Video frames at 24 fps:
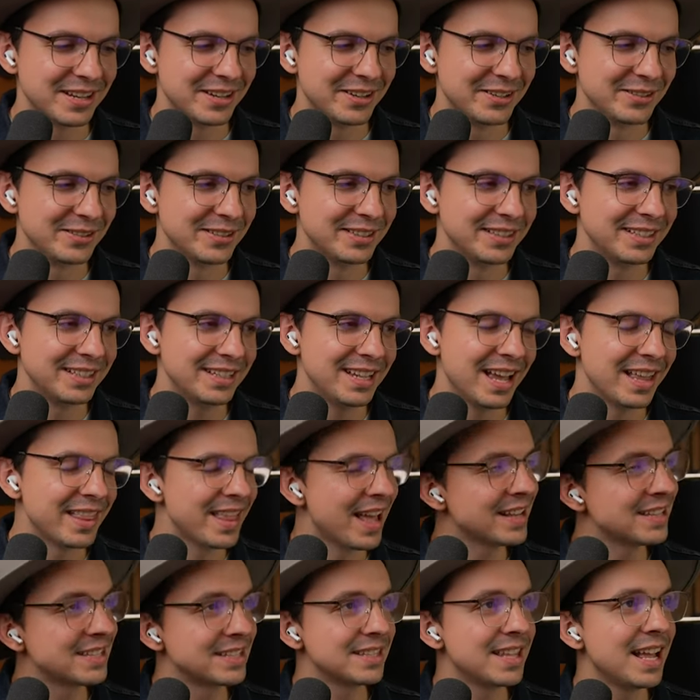So yeah,
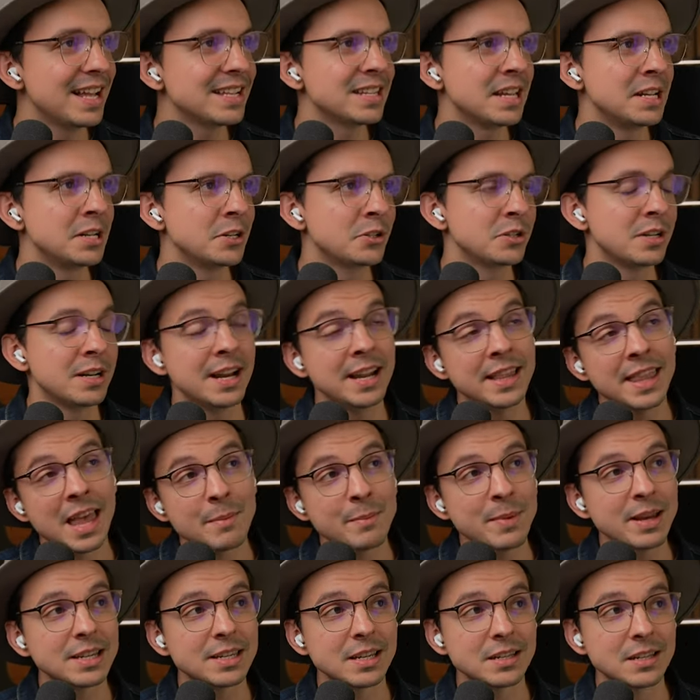that's interesting. And
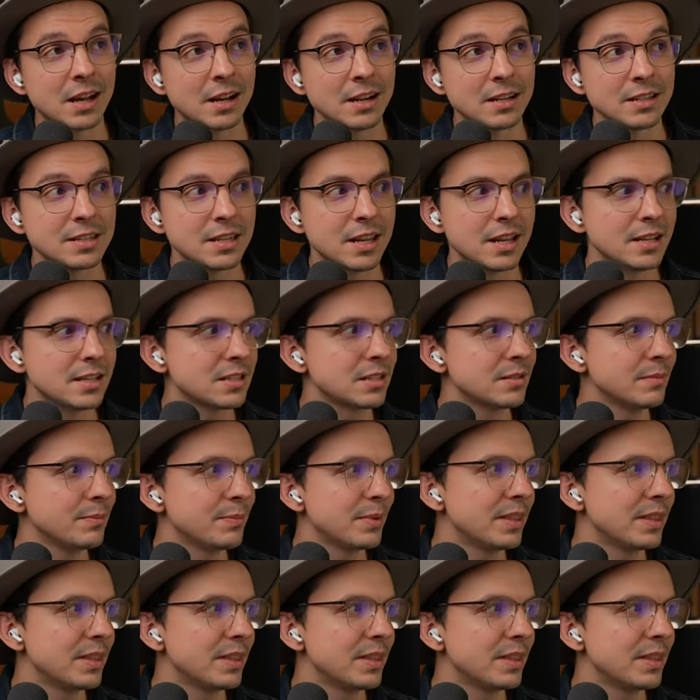that makes a ton of sense.